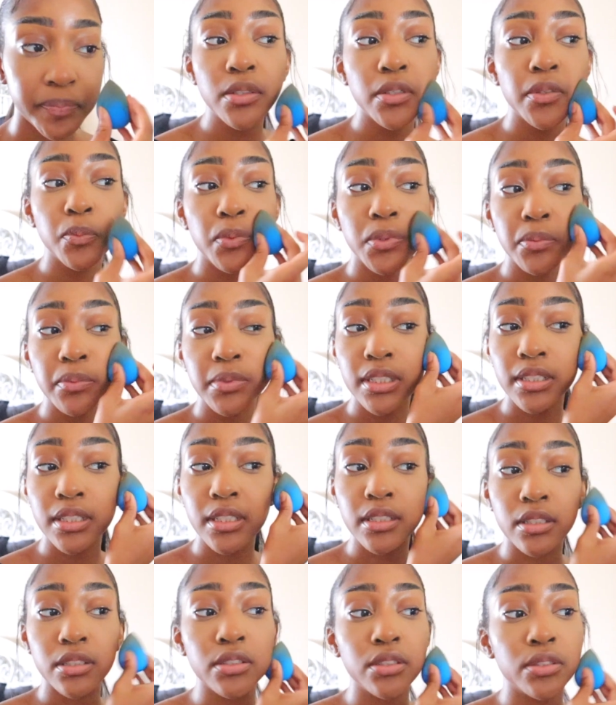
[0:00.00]
So what we
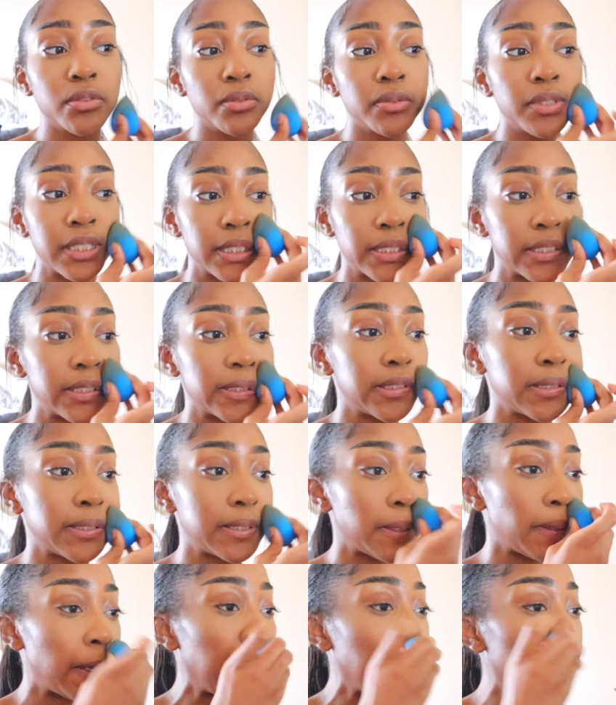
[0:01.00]
need to do is,
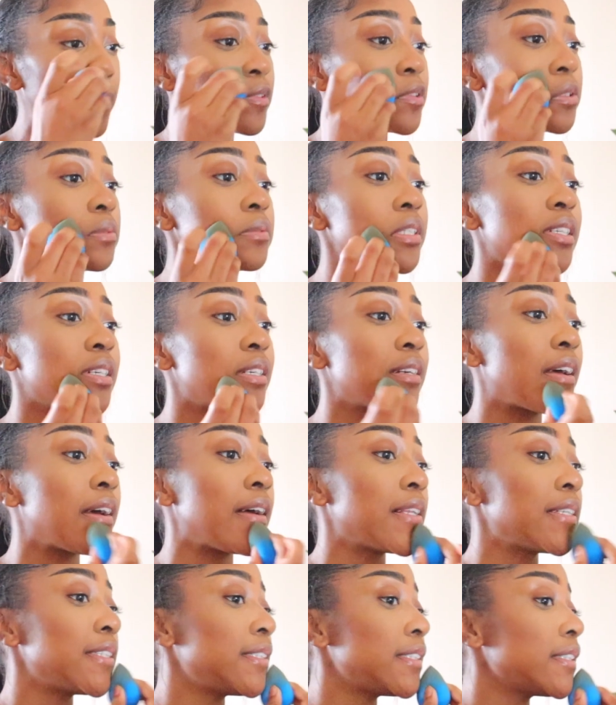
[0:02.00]
after we
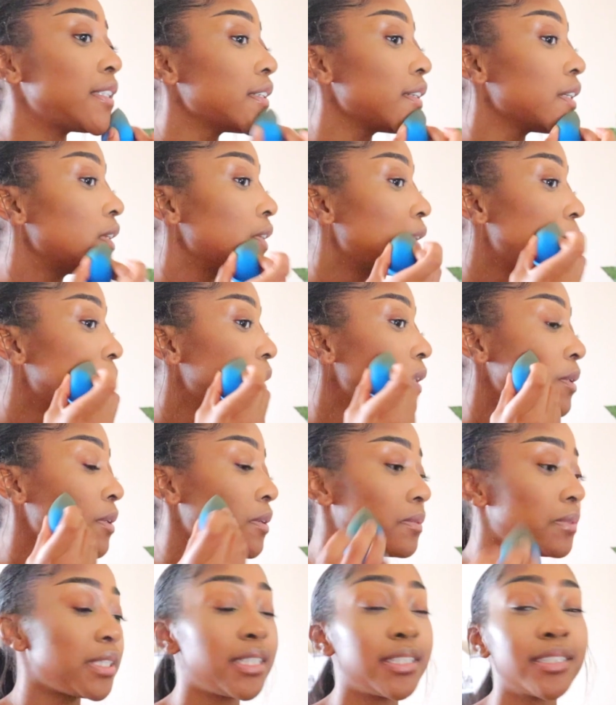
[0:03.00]
acknowledge it,
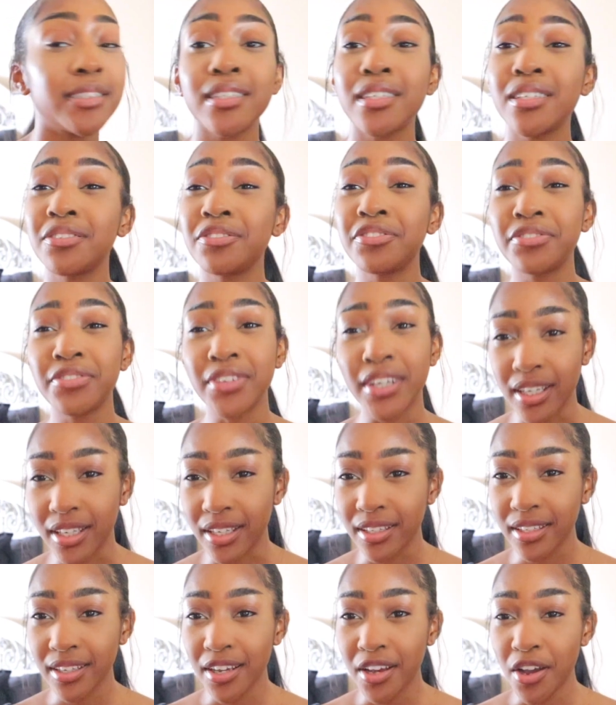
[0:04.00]
we need to confront
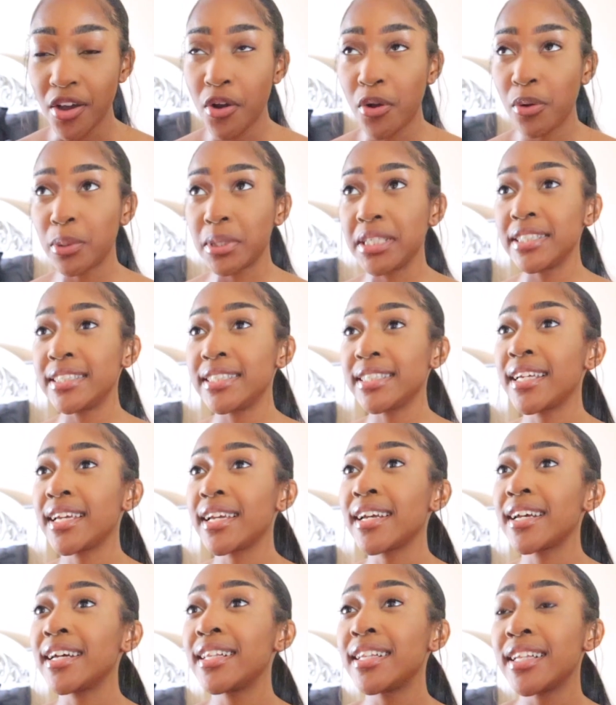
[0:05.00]
it. We need to
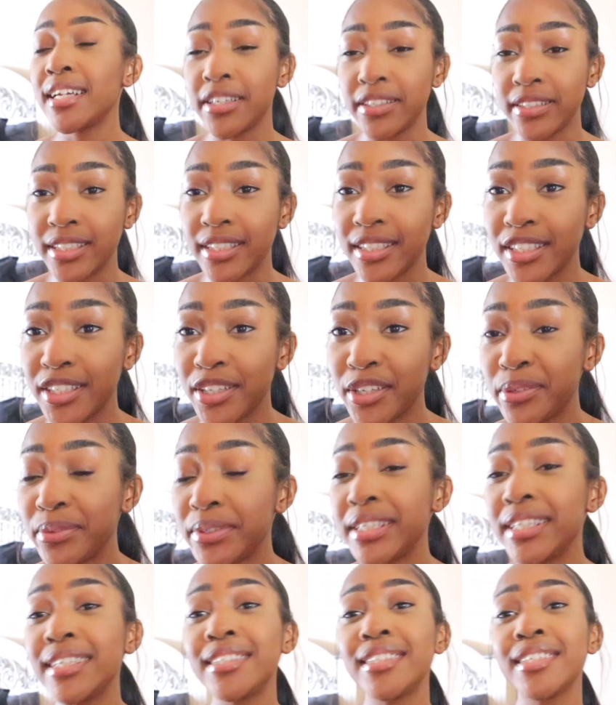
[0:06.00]
get clarity. We
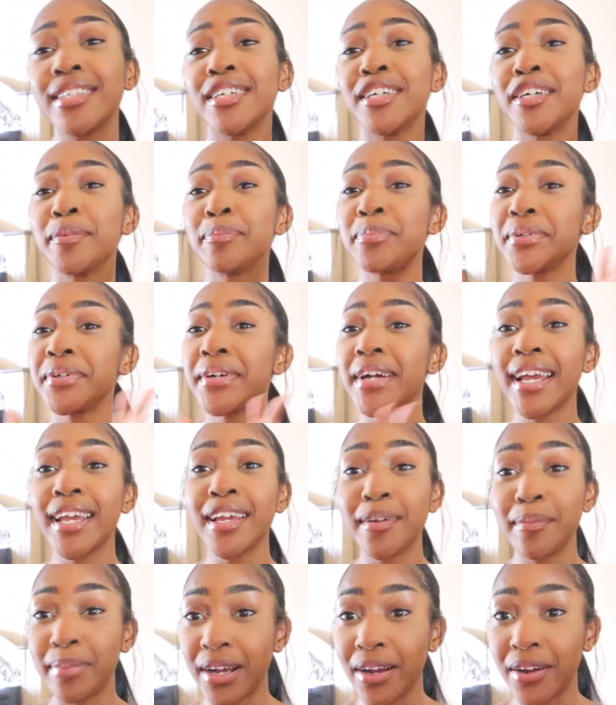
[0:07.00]
need to pray
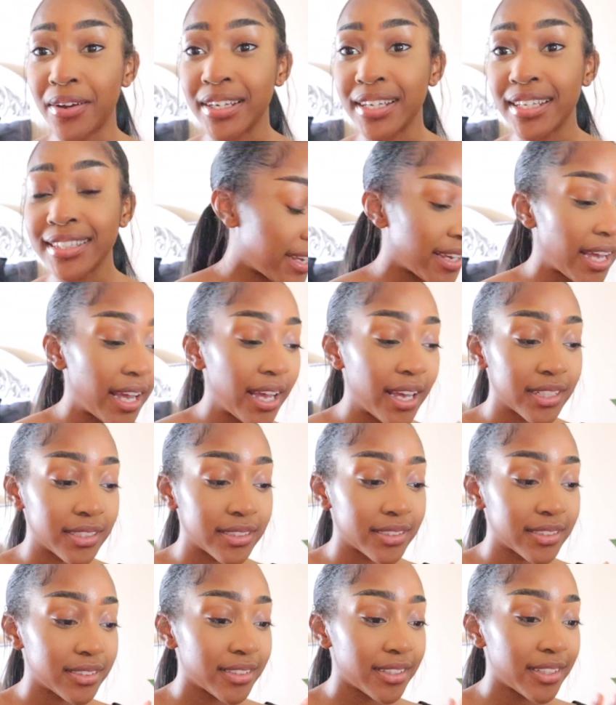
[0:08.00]
about it.
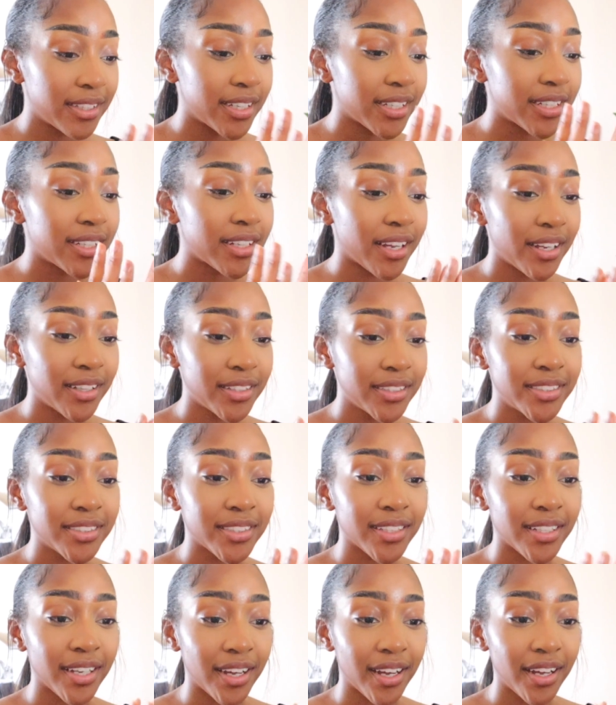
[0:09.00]
Guys,
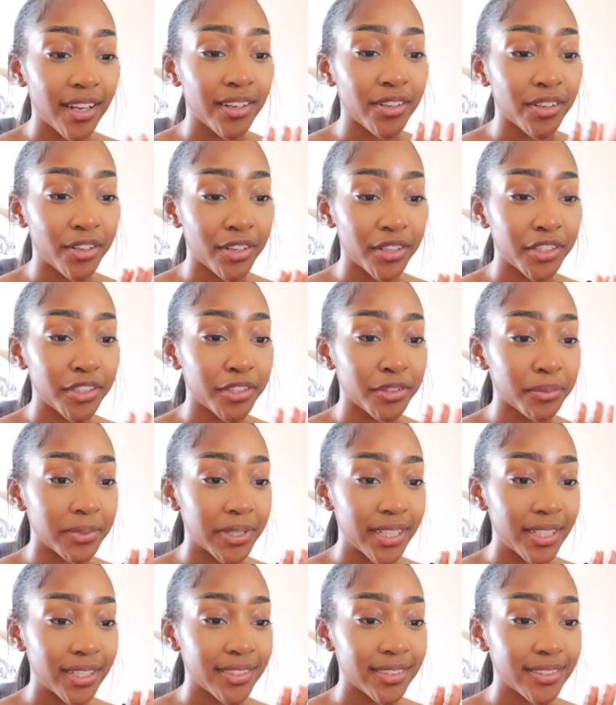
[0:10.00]
acknowledging God in all your
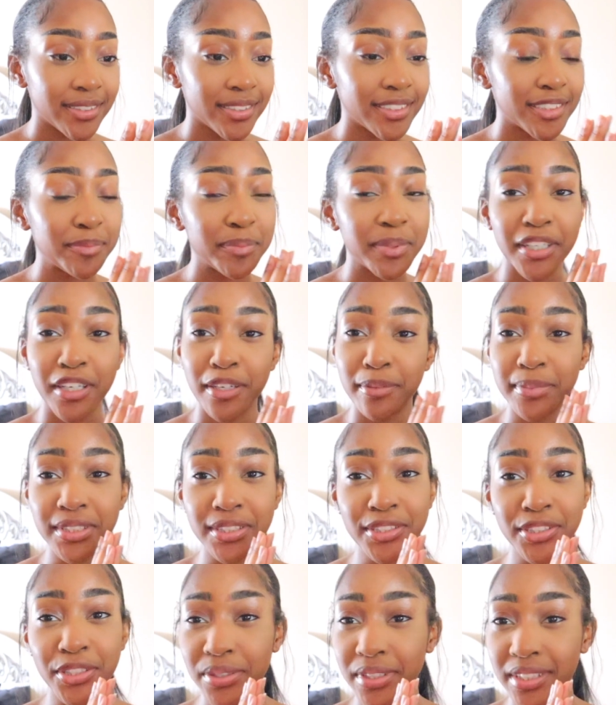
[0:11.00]
ways is becoming
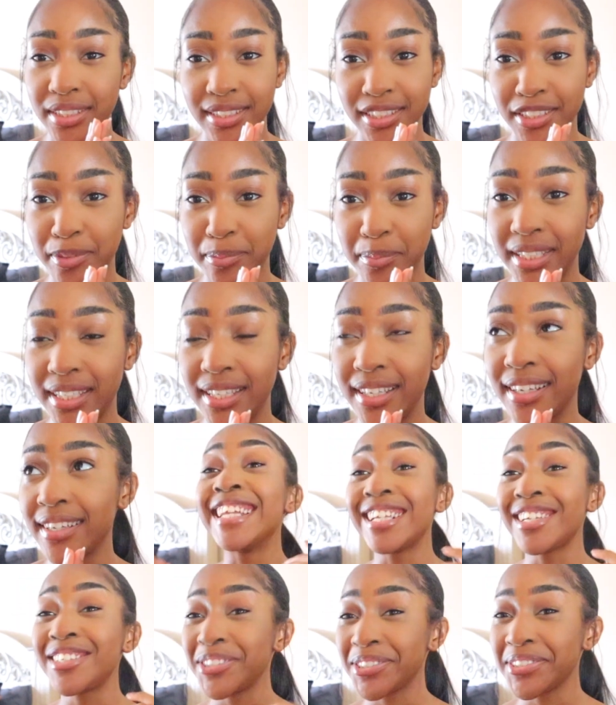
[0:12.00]
so clear to me.
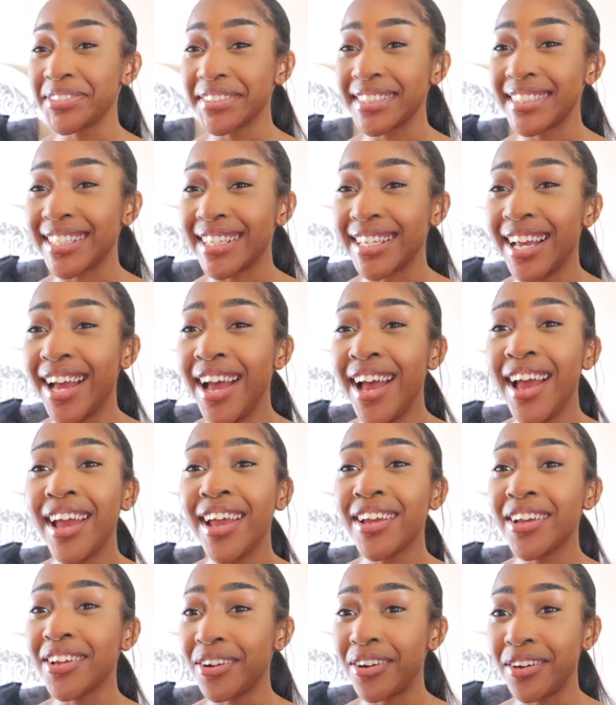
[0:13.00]
Literally,
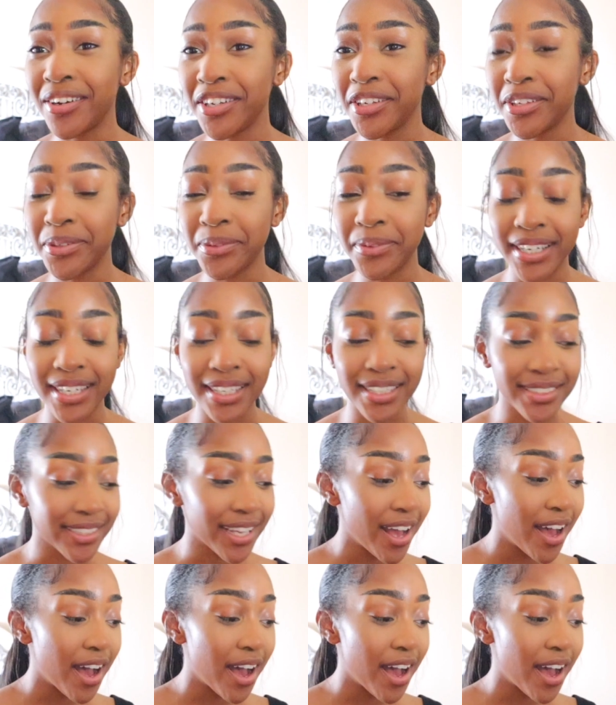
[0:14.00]
in all your ways.